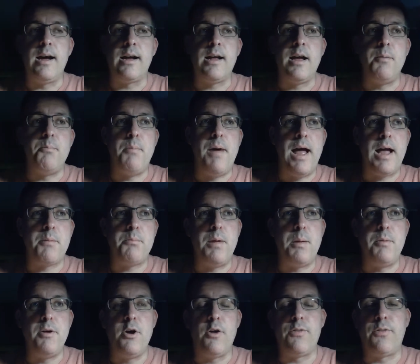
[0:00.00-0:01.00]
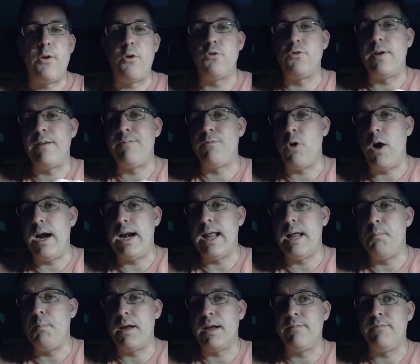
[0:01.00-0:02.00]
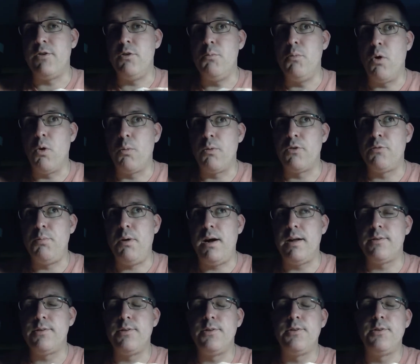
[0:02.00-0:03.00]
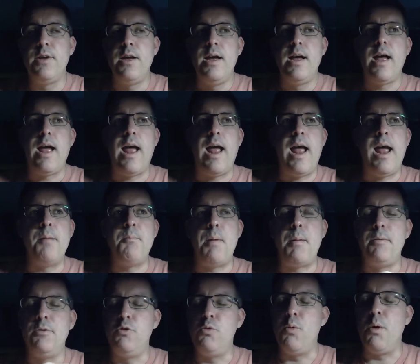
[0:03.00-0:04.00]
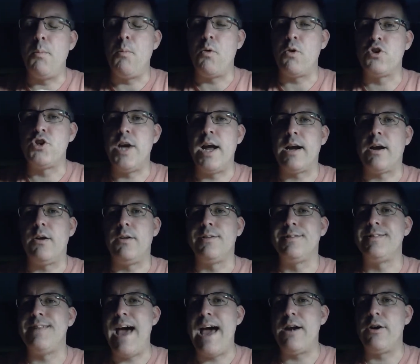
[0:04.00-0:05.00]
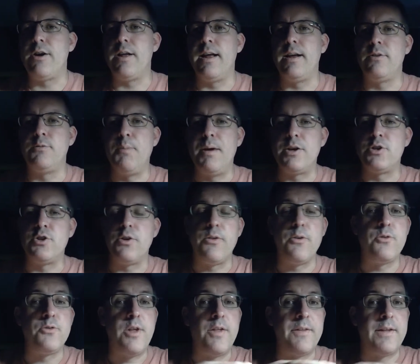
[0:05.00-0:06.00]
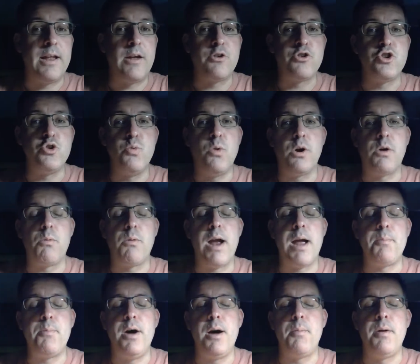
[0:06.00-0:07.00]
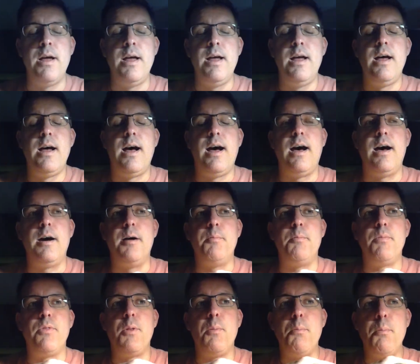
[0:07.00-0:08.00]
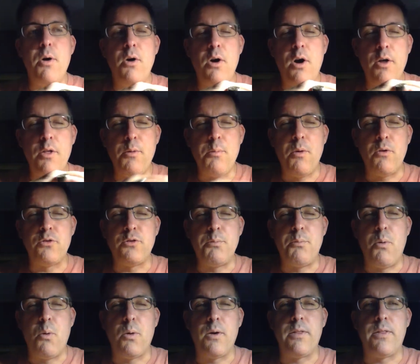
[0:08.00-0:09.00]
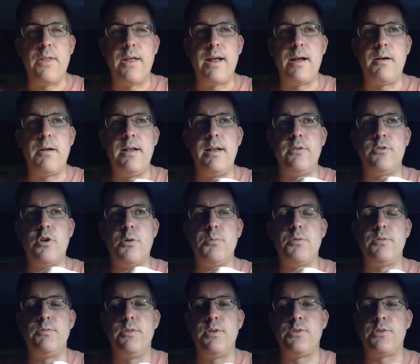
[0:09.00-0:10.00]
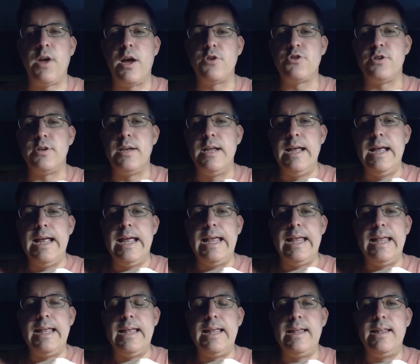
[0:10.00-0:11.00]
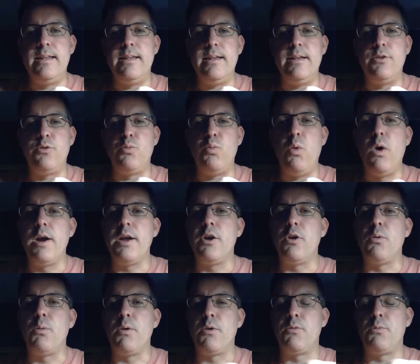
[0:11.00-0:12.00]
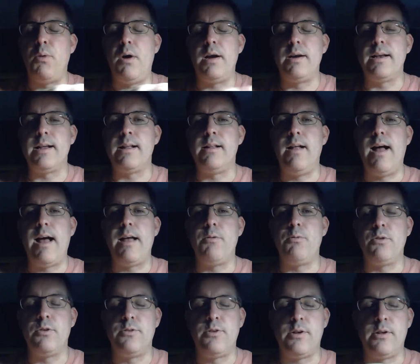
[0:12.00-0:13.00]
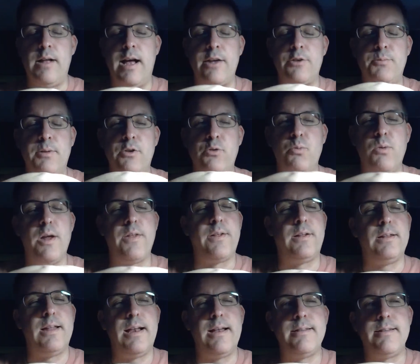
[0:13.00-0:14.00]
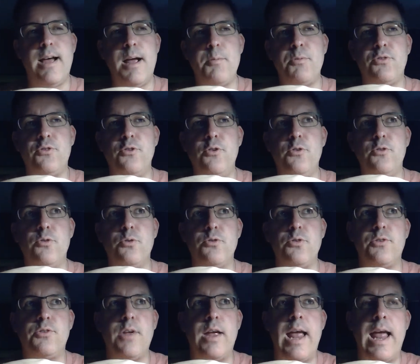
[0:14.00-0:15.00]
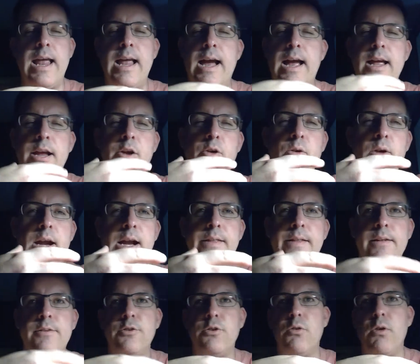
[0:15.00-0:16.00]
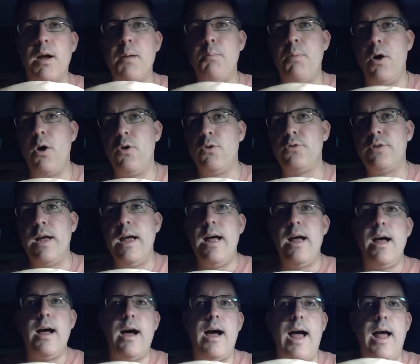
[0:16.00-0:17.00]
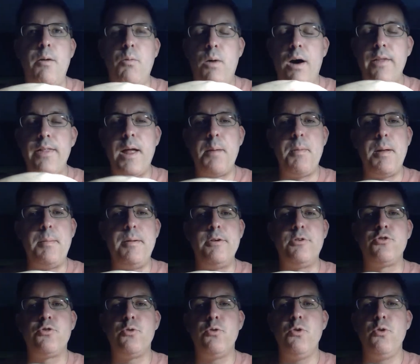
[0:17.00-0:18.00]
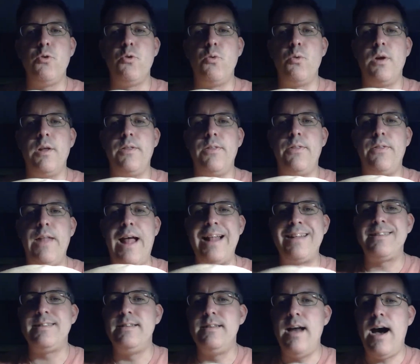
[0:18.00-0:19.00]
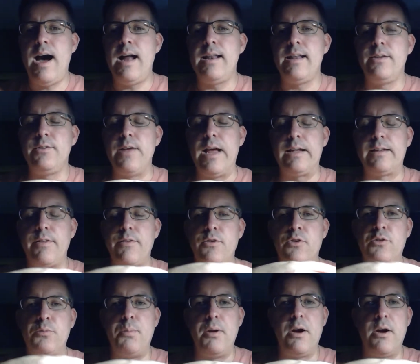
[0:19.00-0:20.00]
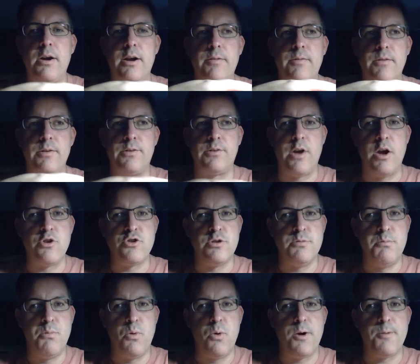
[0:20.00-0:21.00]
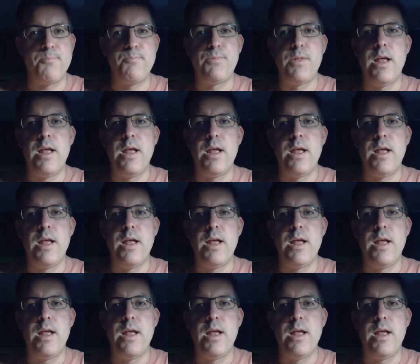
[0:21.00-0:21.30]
come back maybe on Thursday, Friday, make a few more responses, and maybe do one more check on Saturday to make sure there's nothing else you want to wrap up. The other most important thing in terms of discussion is what you're responding to classmates with. A lot of times students will just say, hey, I agree, that's a great post. And while that may be true, that's not exactly the spirit of the discussion board.